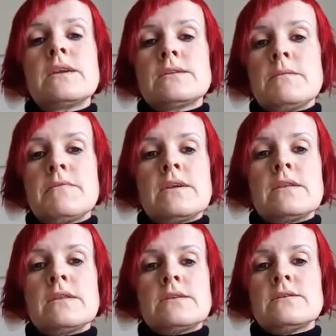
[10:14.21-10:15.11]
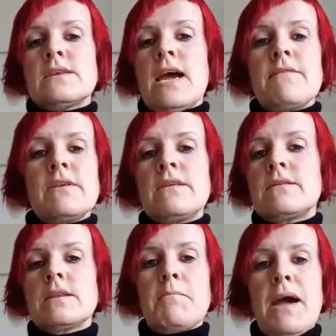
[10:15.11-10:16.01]
something that doesn't have
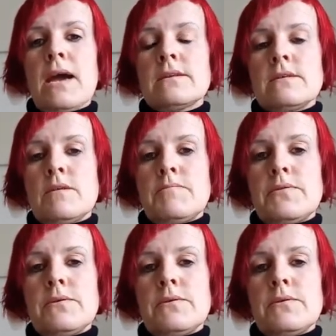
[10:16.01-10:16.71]
anything that backs up